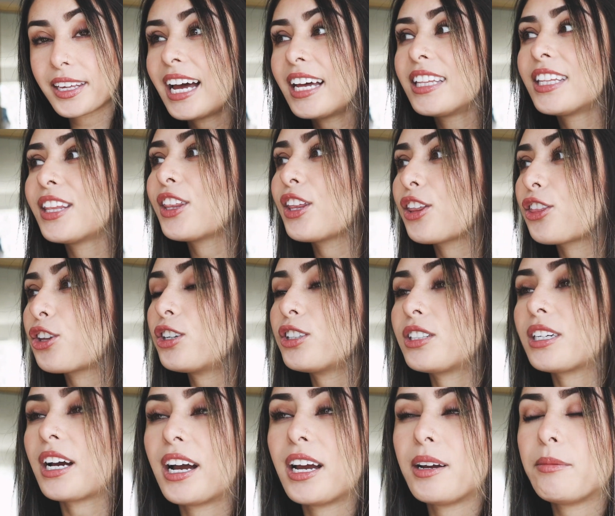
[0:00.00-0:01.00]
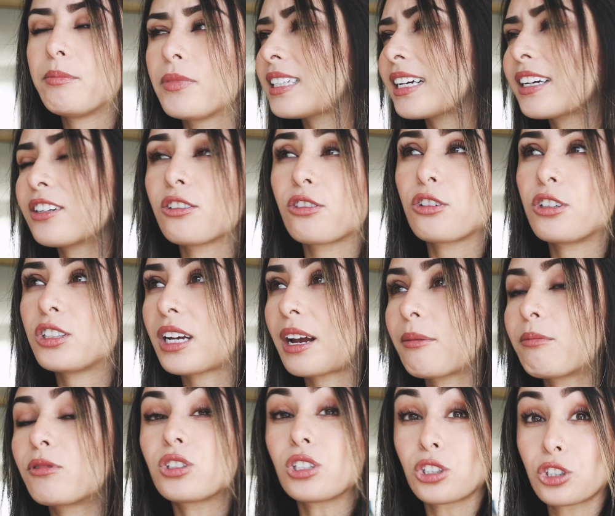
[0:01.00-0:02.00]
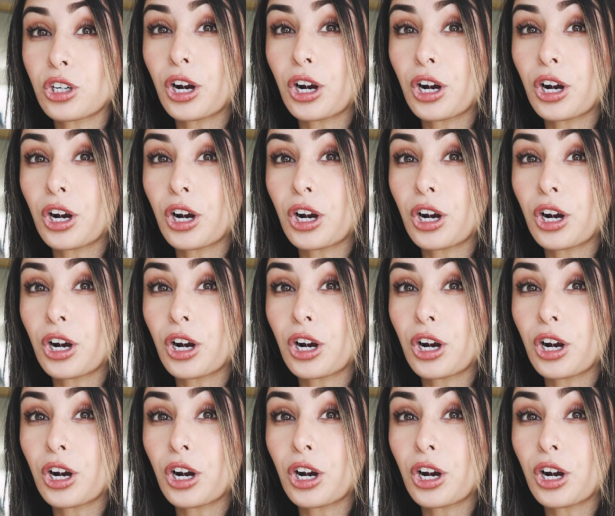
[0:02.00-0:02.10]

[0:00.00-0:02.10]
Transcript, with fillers: and then the third time, second or third time was a